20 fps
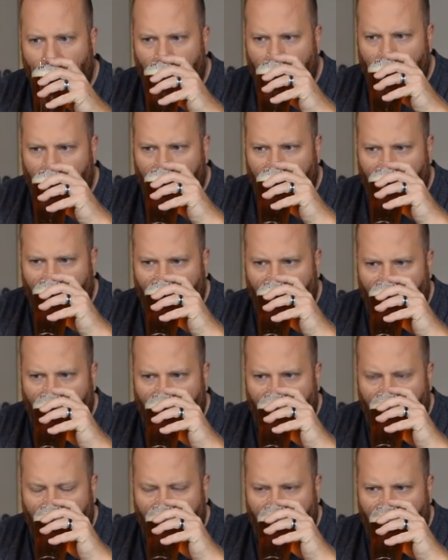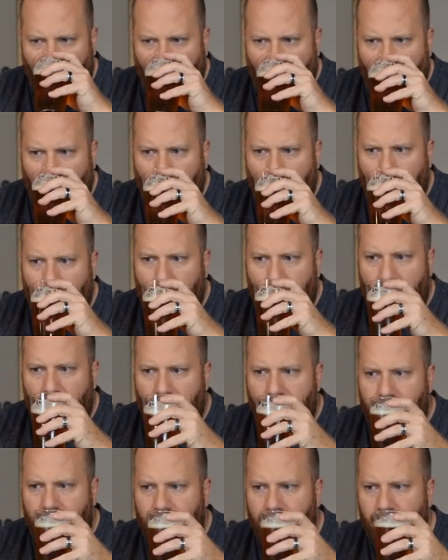
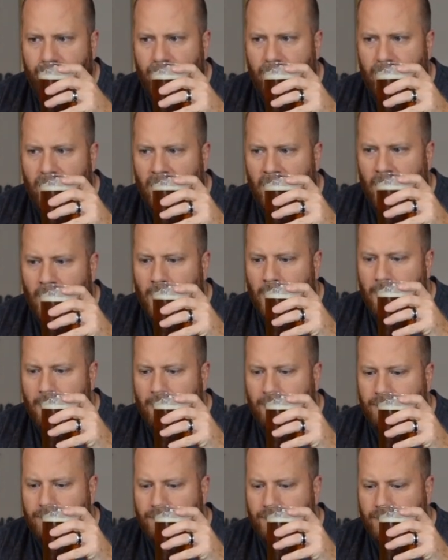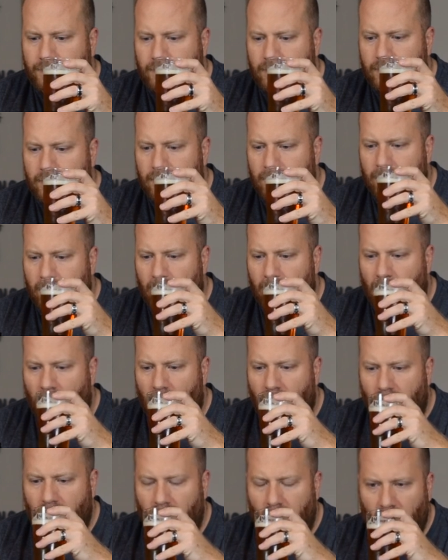
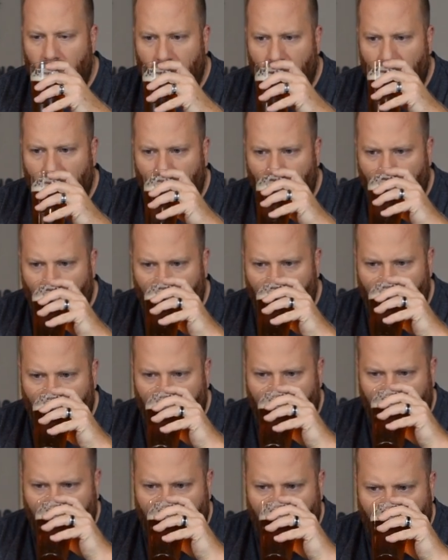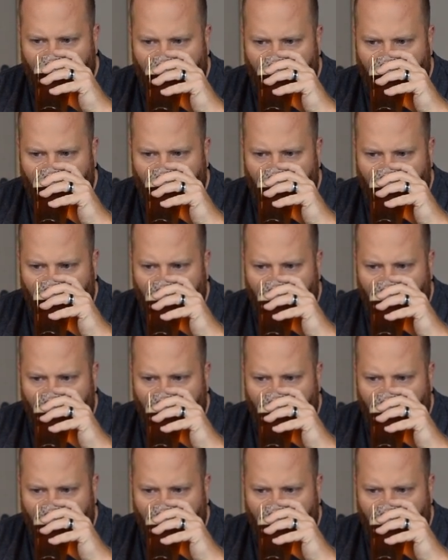No one is speaking in this clip.